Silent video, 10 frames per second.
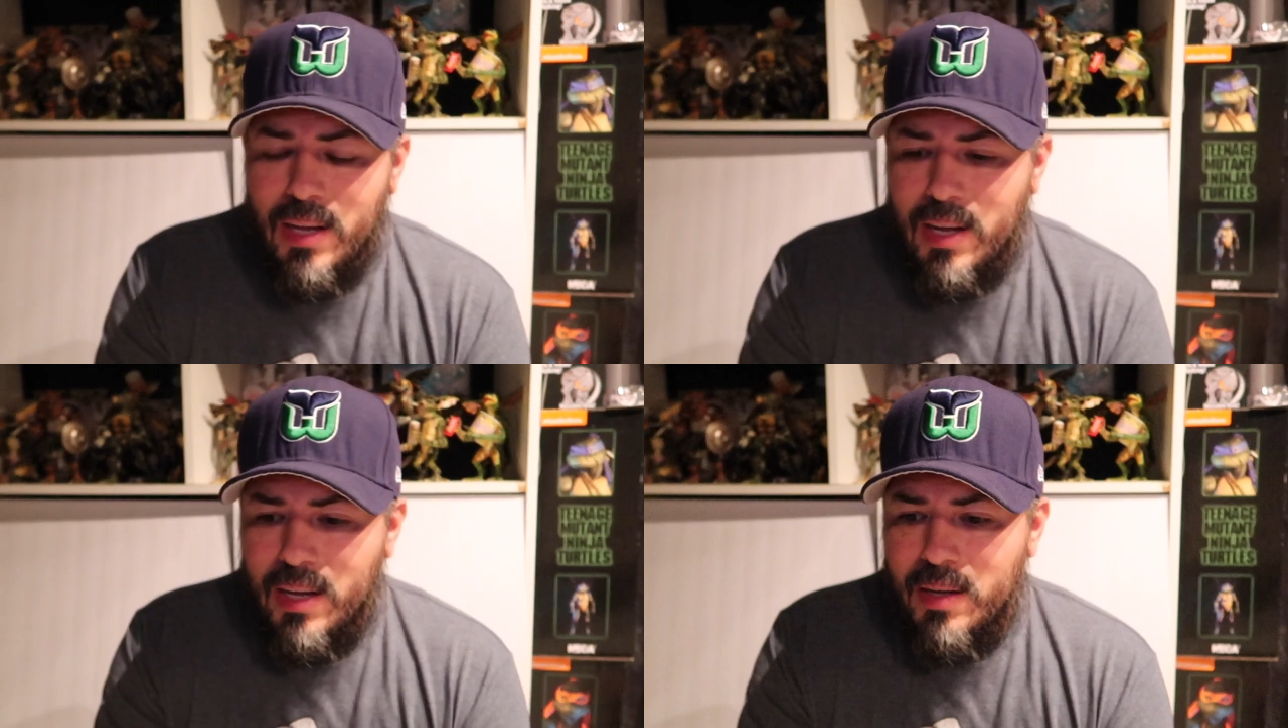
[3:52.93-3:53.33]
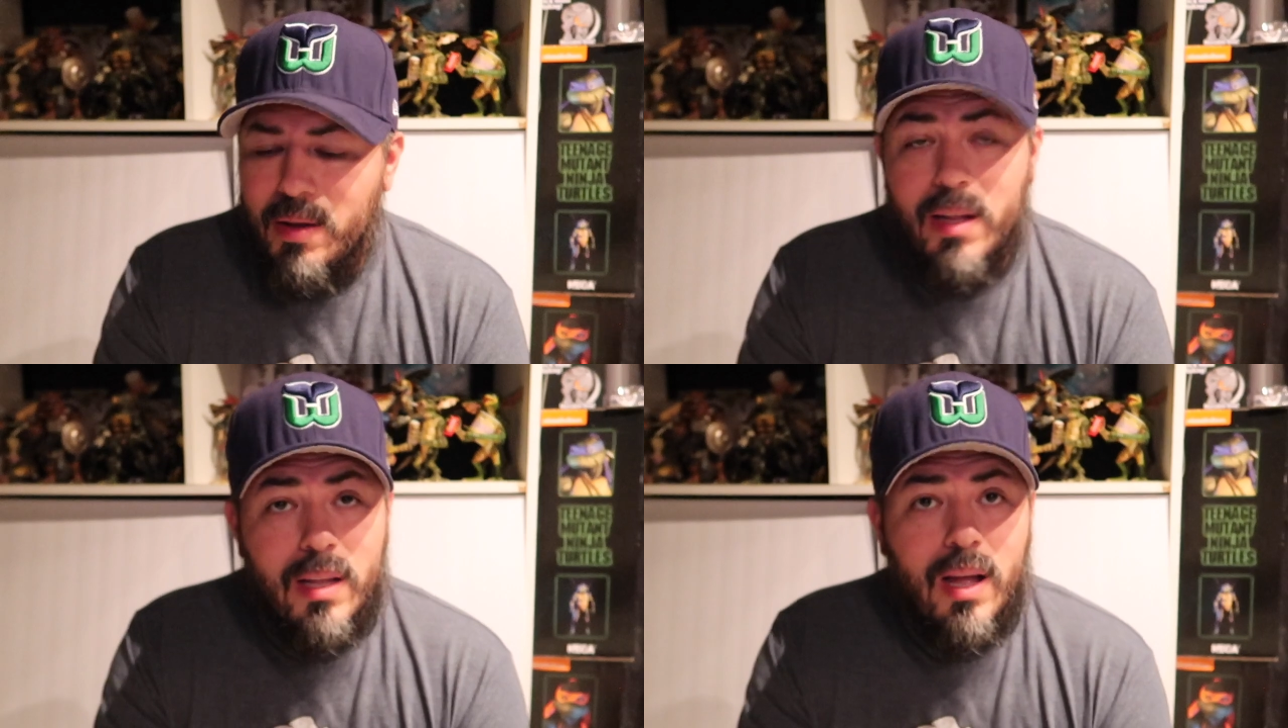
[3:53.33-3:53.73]
Uh,
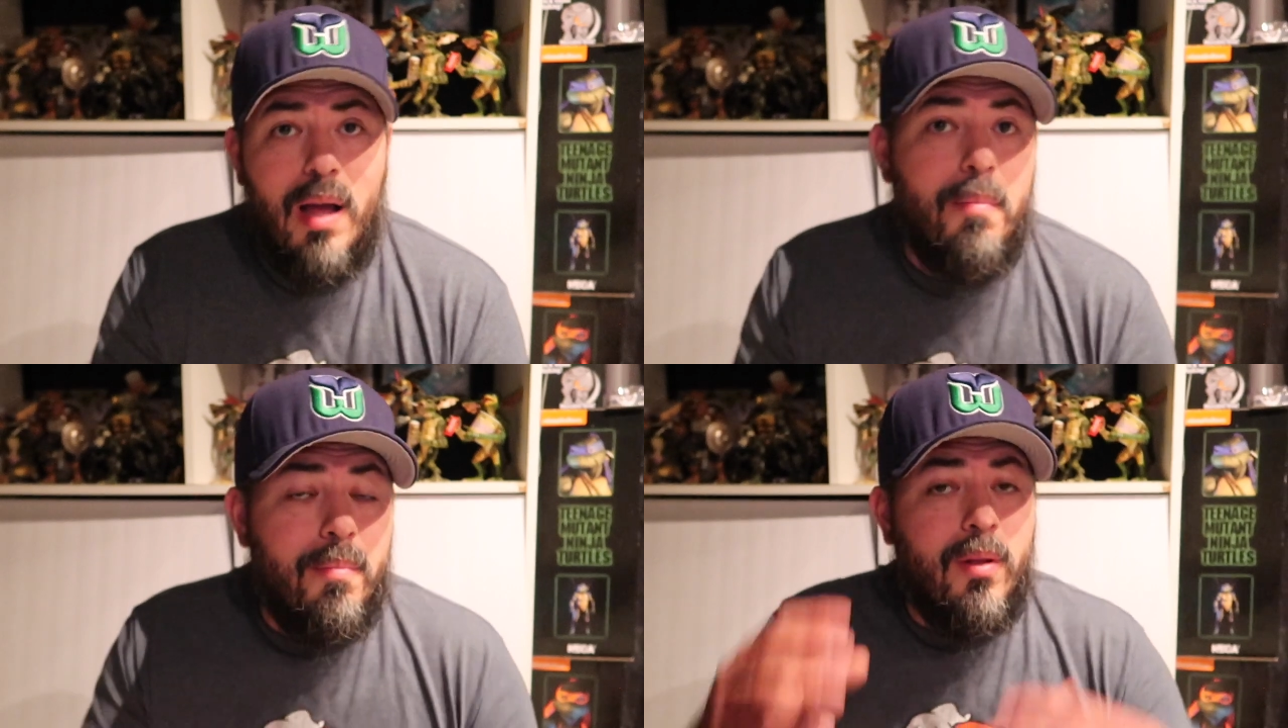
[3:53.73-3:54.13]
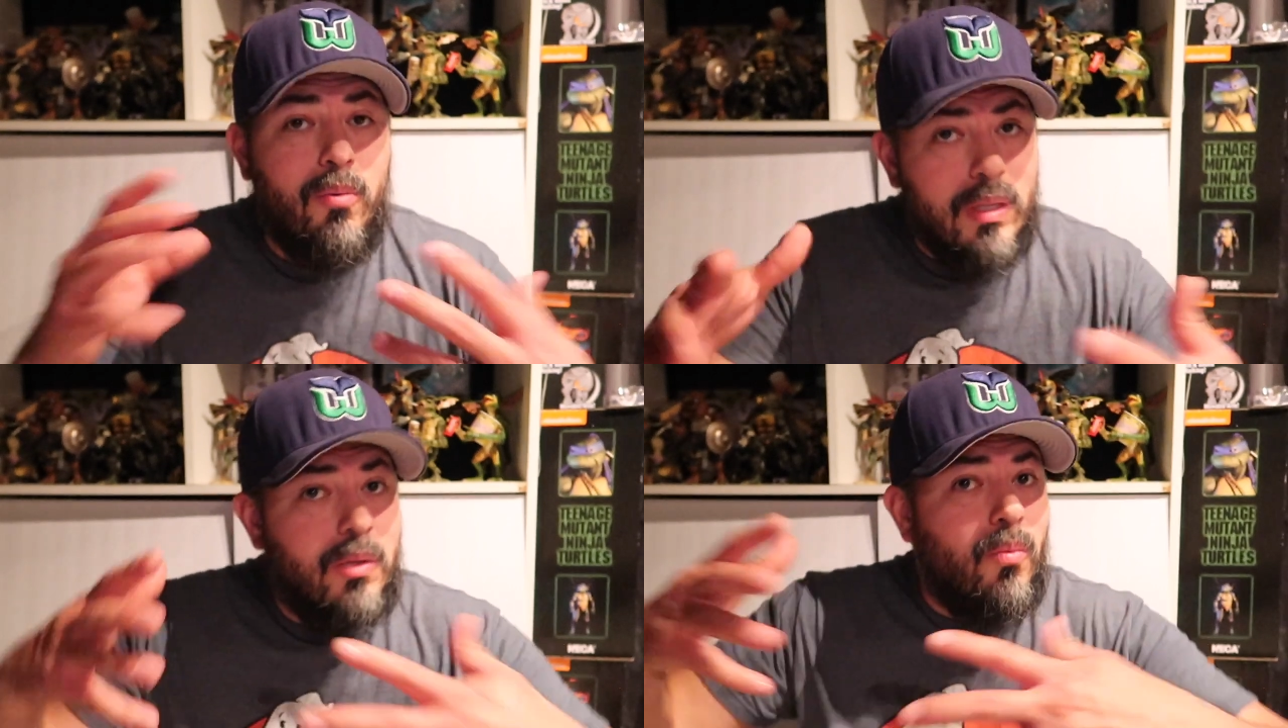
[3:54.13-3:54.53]
I did, I, the
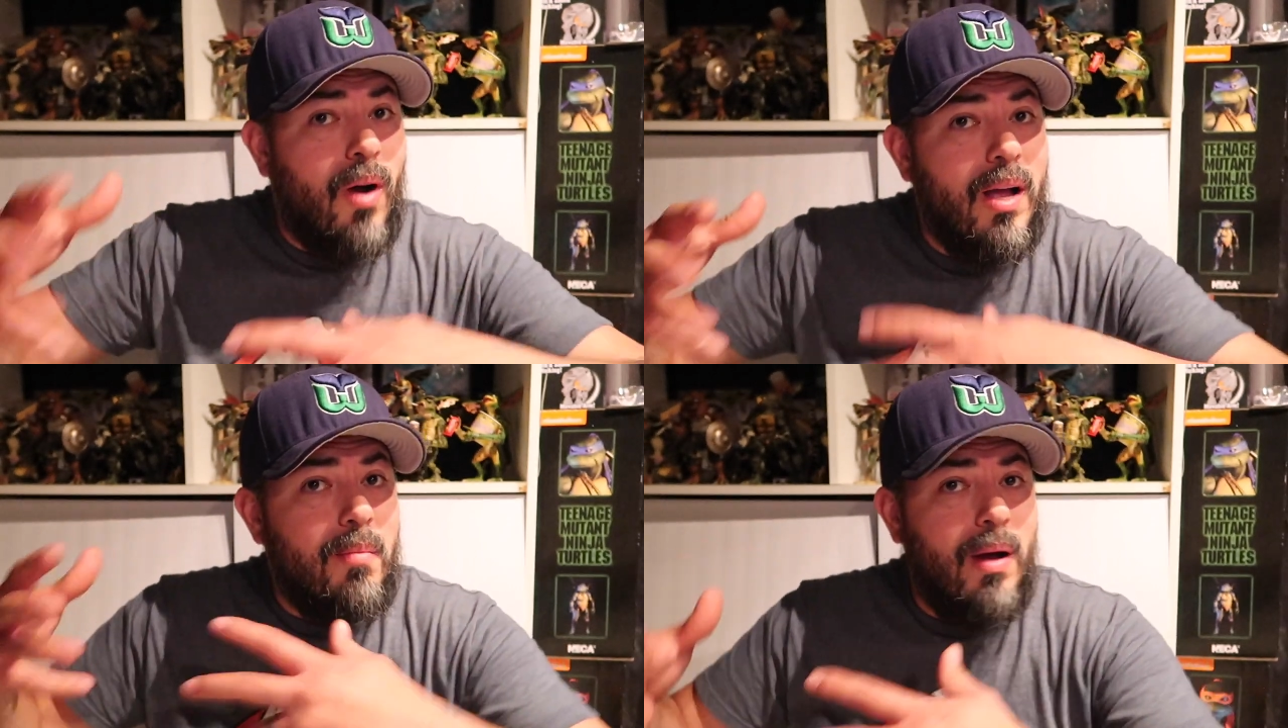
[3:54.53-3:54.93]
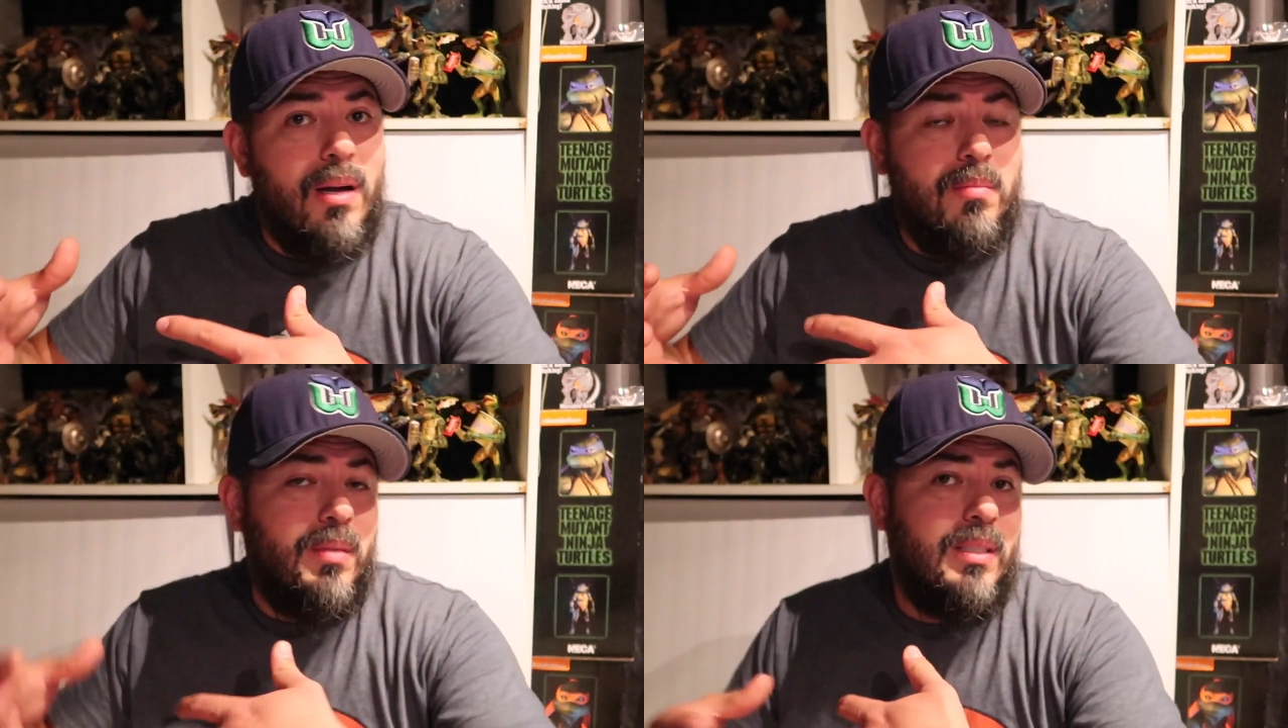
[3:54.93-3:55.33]
reason why I bought
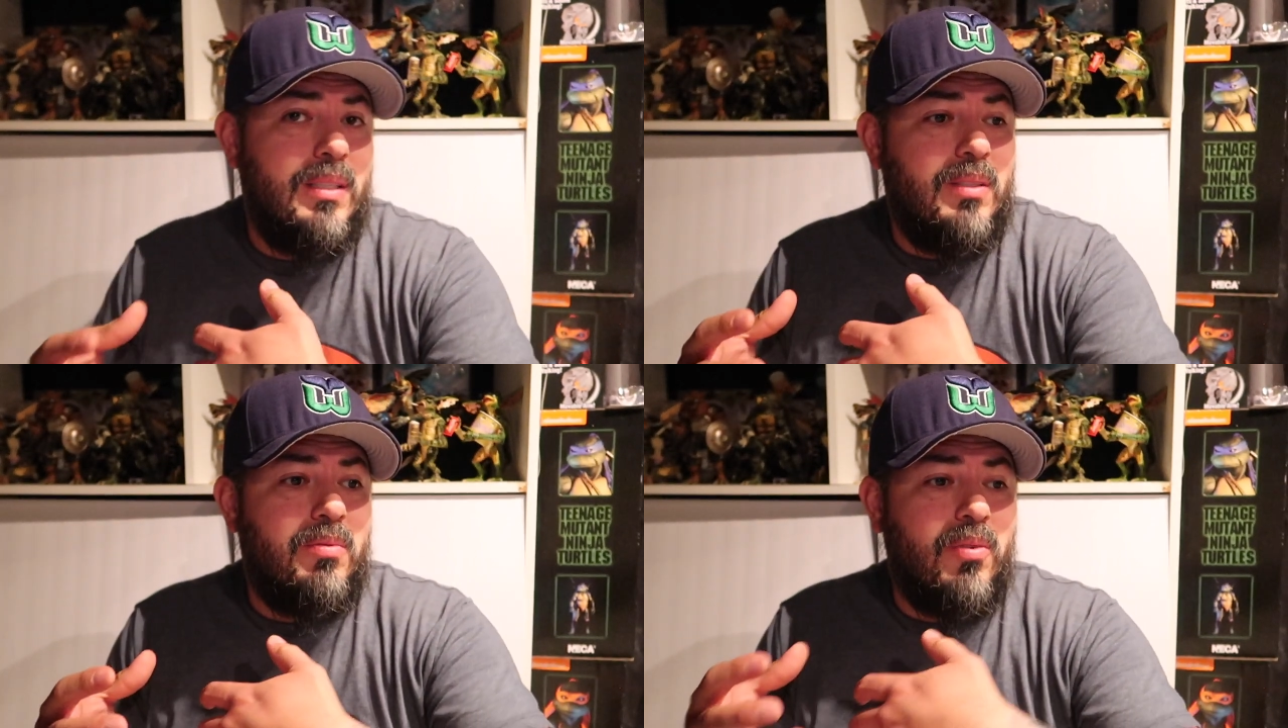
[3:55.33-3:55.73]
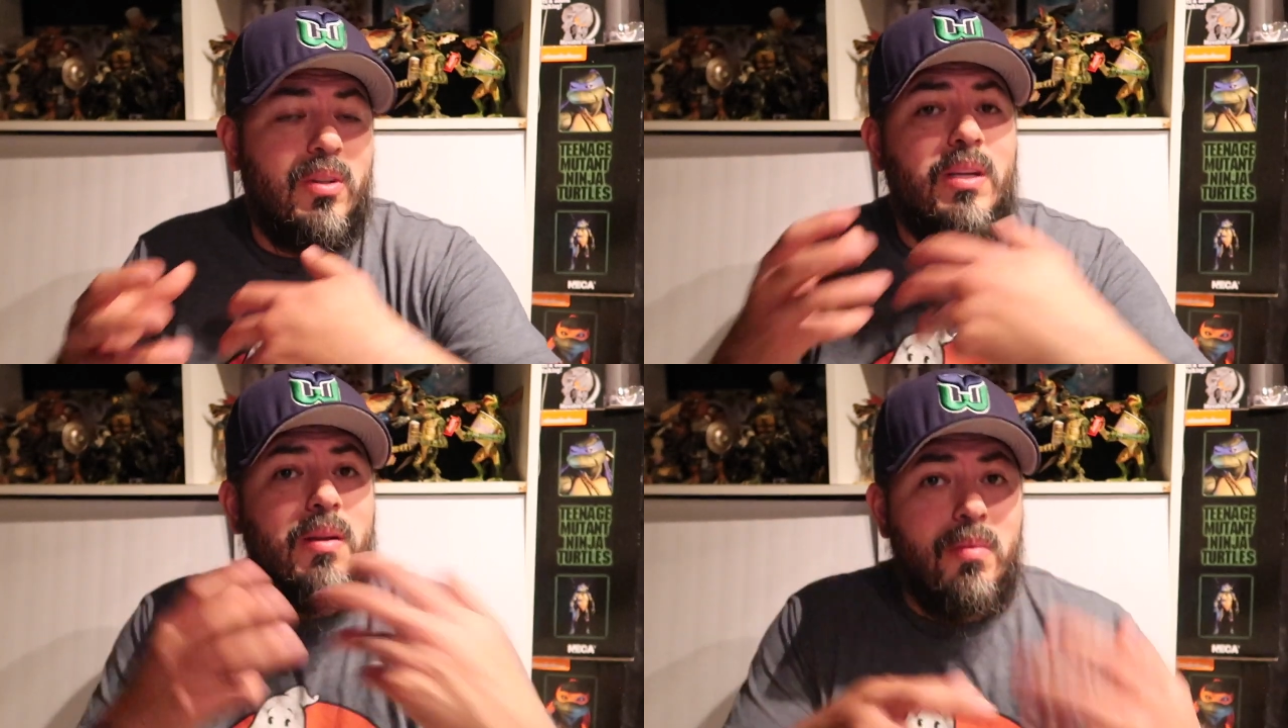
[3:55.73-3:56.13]
them is for
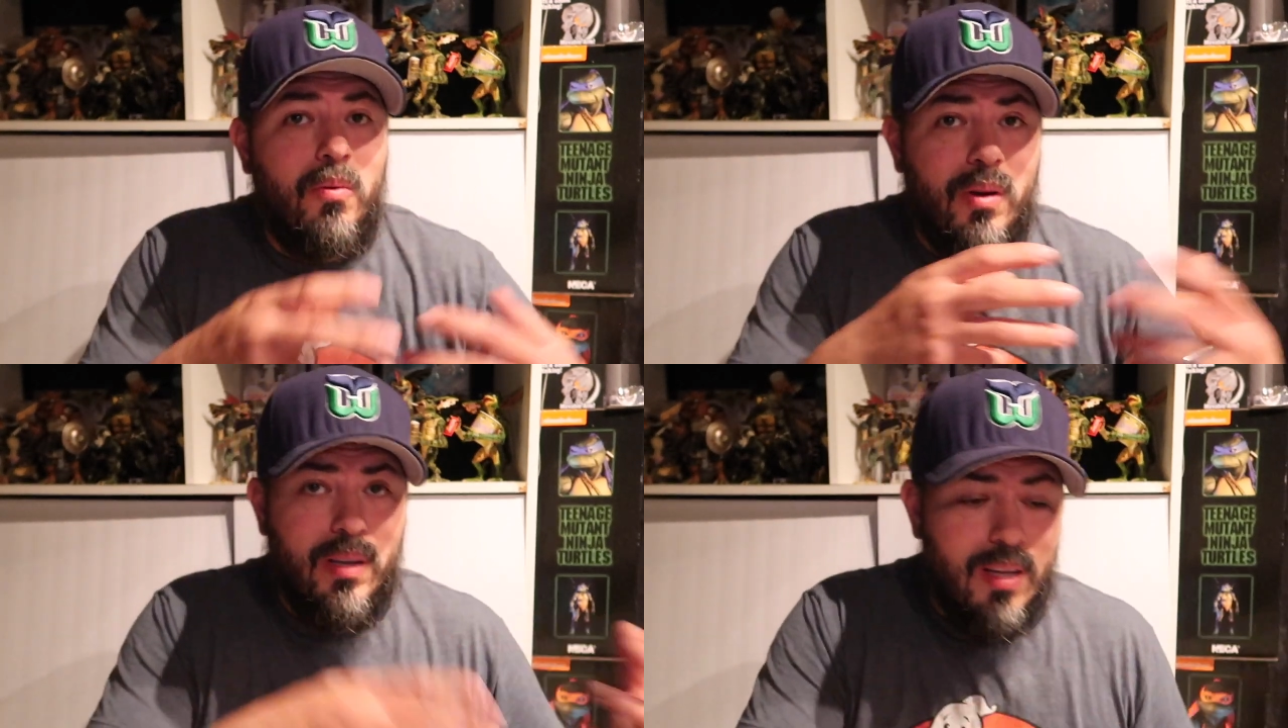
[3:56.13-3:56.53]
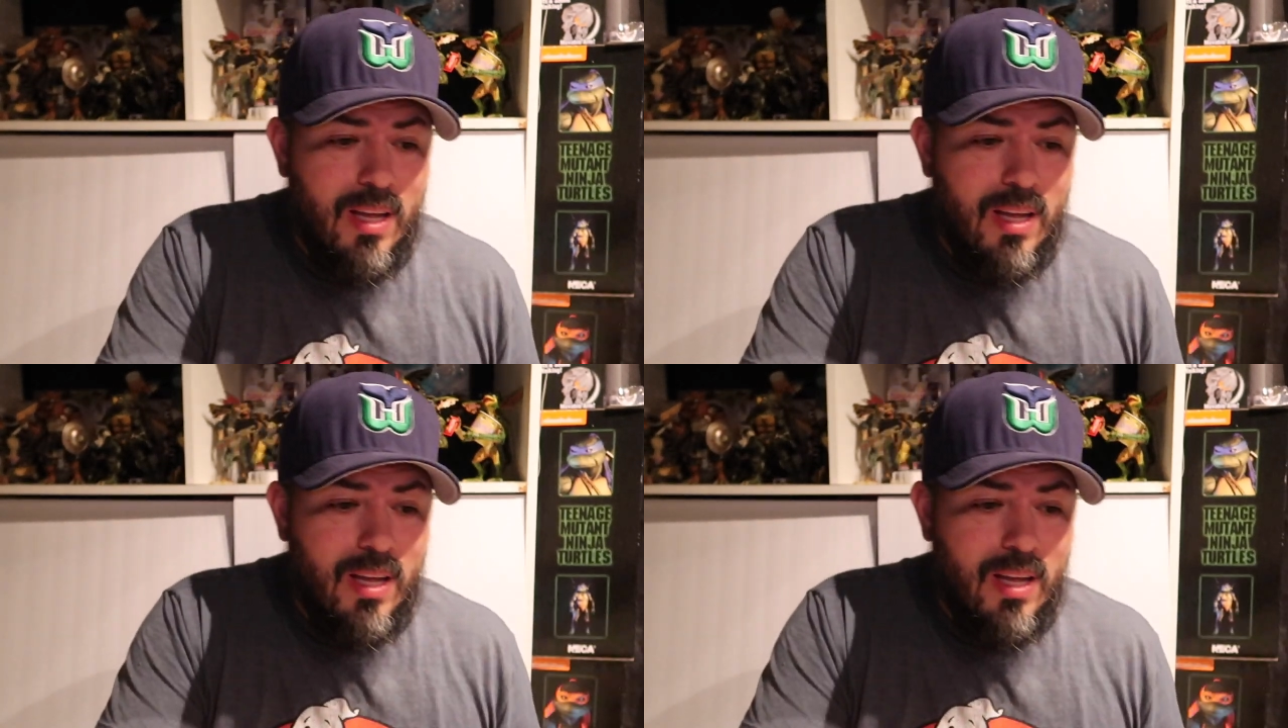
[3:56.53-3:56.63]
the giveaway.